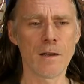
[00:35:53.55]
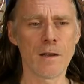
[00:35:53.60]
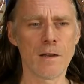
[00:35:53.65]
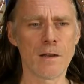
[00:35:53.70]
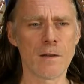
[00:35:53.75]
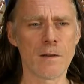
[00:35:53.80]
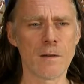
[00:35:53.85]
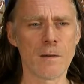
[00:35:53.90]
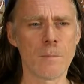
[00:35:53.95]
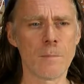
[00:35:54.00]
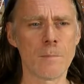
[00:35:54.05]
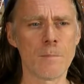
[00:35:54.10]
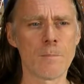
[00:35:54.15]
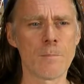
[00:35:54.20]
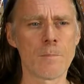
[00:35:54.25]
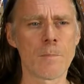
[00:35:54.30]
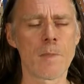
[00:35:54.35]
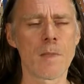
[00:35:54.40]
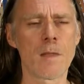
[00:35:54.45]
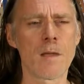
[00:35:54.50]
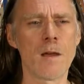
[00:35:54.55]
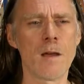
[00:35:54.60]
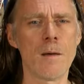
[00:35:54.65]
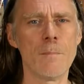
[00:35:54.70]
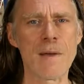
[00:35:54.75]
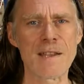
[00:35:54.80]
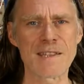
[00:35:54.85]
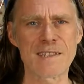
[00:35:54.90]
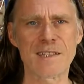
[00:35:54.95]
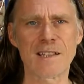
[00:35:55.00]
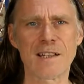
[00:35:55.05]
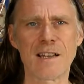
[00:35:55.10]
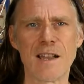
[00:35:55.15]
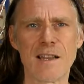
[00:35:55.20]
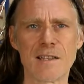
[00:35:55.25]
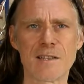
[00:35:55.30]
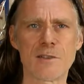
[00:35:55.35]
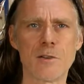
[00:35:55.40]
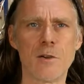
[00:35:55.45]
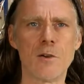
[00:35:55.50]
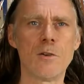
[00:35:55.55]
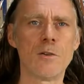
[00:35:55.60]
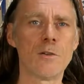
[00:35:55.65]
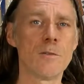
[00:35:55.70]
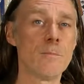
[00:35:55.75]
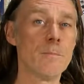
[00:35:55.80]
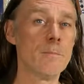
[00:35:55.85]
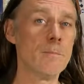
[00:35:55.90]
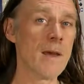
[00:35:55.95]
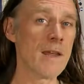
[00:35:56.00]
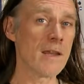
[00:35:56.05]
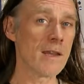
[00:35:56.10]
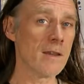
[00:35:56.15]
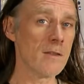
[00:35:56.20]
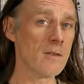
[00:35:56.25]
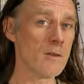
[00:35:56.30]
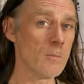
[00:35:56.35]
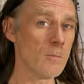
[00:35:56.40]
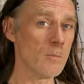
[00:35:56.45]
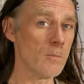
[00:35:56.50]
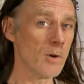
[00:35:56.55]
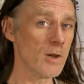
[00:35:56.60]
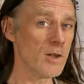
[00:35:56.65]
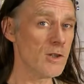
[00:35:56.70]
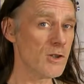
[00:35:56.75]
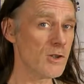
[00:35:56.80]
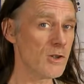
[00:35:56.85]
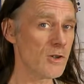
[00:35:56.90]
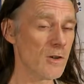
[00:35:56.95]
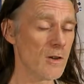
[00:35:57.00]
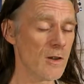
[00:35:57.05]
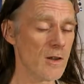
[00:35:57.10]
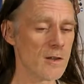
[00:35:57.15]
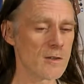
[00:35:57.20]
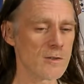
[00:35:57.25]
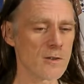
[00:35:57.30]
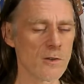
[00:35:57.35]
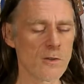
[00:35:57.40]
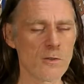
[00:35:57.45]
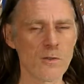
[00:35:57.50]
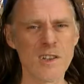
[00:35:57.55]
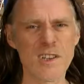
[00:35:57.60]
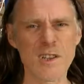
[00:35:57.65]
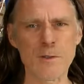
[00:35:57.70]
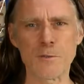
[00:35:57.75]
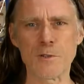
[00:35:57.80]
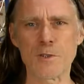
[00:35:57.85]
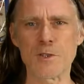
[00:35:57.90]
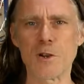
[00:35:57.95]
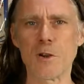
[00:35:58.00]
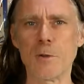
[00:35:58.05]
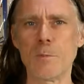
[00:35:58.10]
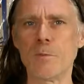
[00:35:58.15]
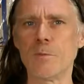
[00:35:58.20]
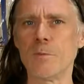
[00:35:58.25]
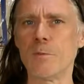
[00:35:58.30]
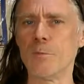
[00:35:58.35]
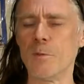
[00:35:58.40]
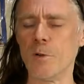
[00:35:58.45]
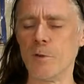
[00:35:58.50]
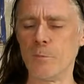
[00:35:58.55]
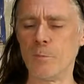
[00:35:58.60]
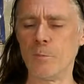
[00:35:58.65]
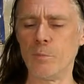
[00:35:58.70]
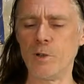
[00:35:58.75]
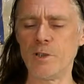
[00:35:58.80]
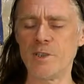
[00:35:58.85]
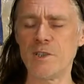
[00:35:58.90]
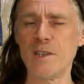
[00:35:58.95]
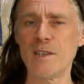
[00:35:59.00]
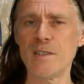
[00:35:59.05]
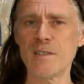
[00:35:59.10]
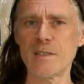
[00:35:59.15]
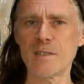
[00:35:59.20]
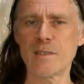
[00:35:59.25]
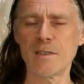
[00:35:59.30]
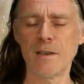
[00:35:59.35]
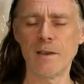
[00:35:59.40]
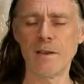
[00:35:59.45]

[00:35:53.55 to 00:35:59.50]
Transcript: A masterclass on making the bridge, so 3 different types of bridges,